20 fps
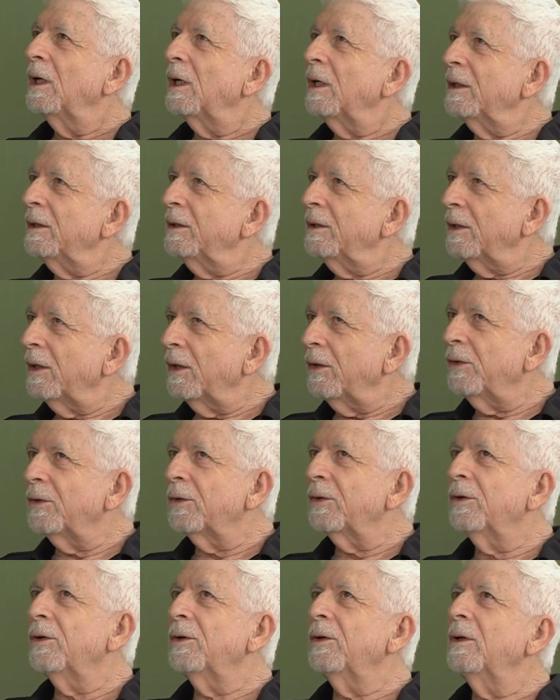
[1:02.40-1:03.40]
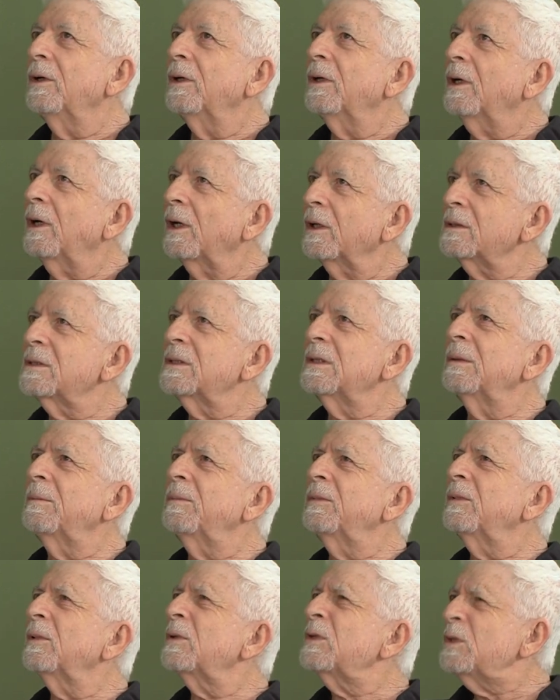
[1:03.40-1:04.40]
another
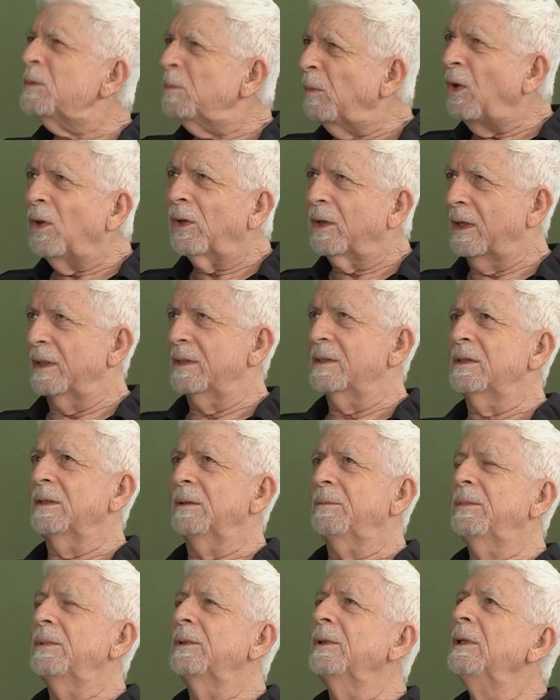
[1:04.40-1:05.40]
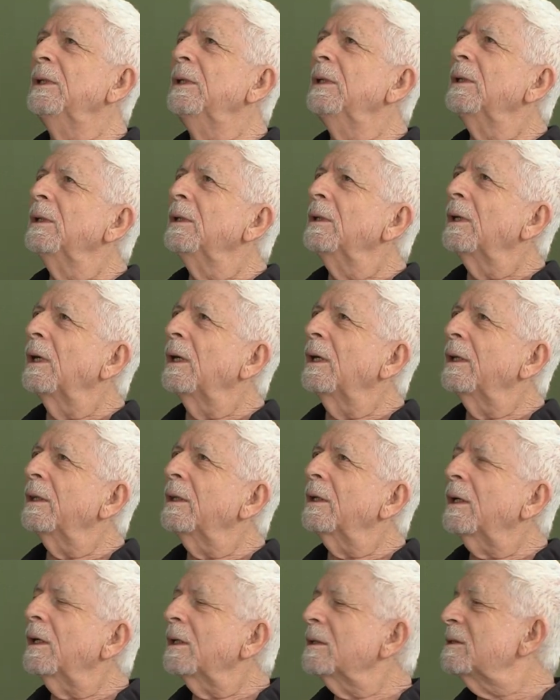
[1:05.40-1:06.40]
concept, a small concept,
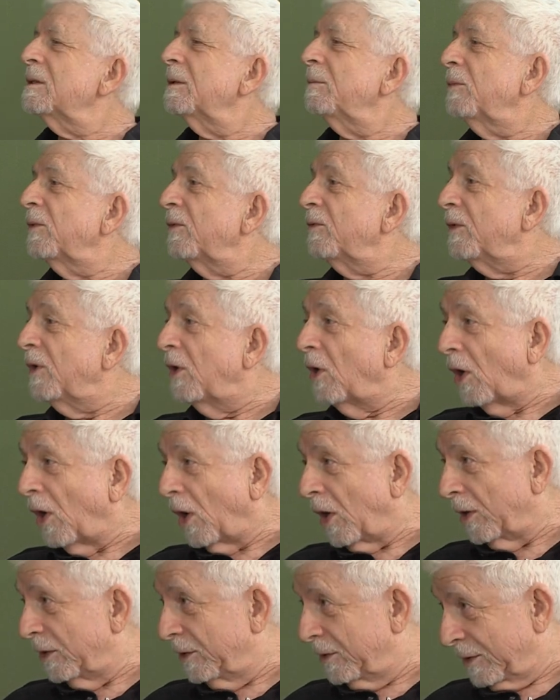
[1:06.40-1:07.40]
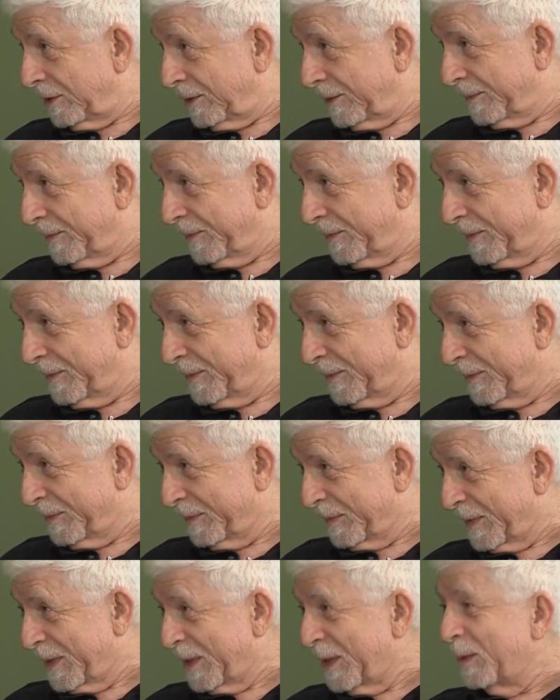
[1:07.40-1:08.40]
the concept of God,
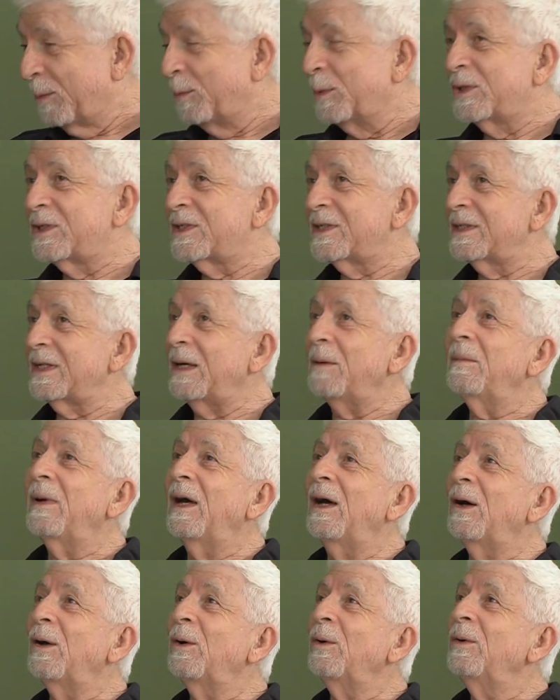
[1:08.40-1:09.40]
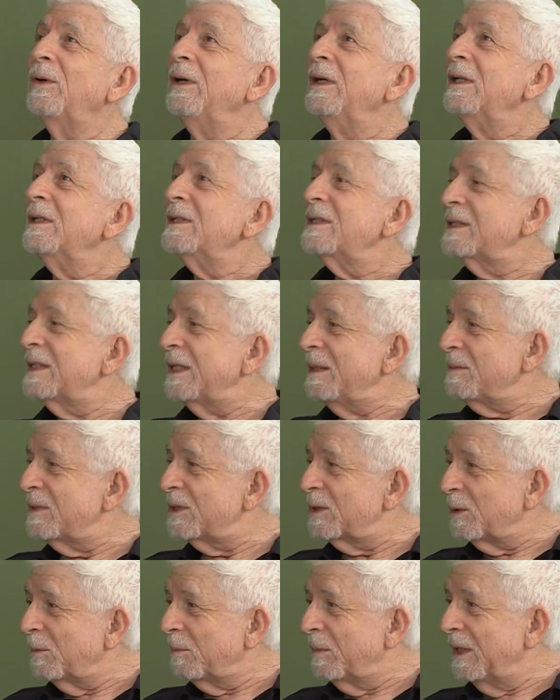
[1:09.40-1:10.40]
which somehow
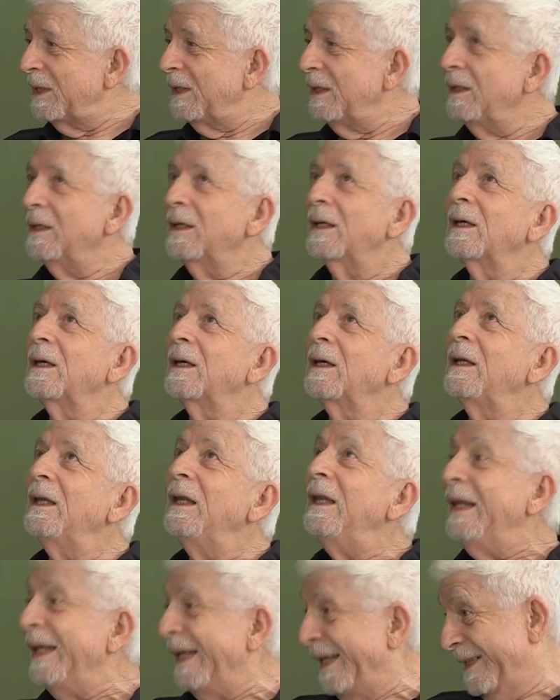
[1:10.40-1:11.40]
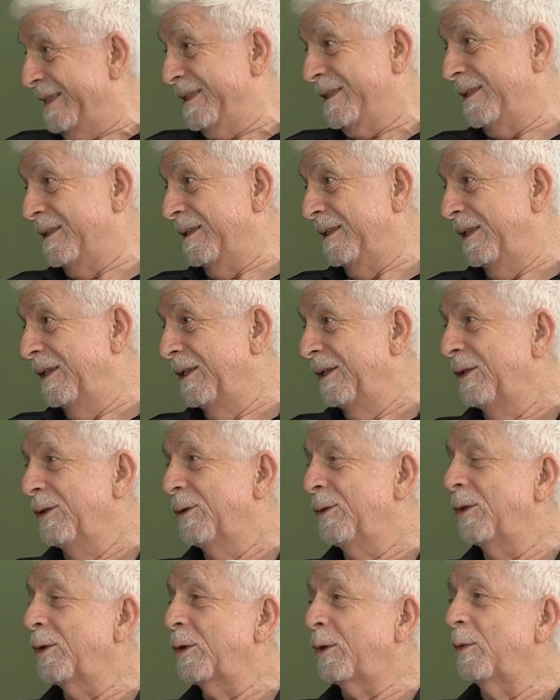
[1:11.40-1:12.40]
seems to be linked
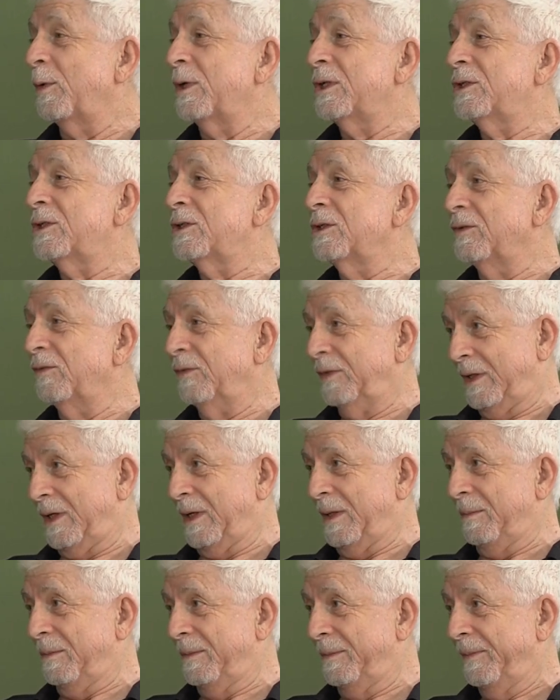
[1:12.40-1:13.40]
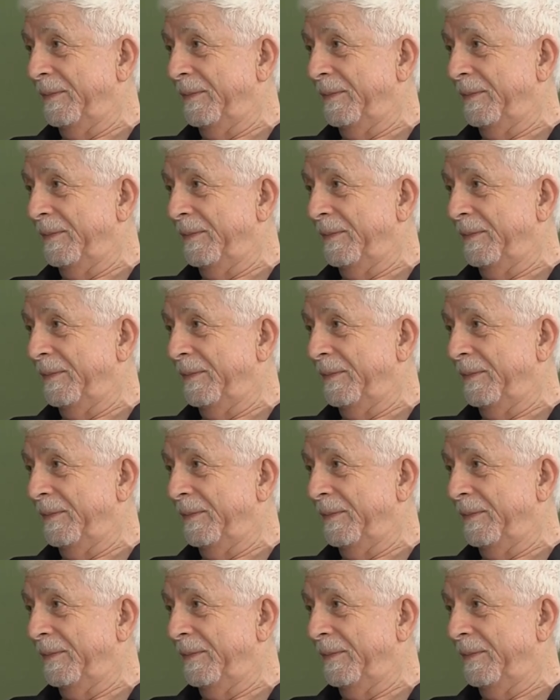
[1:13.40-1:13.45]
to the question of time.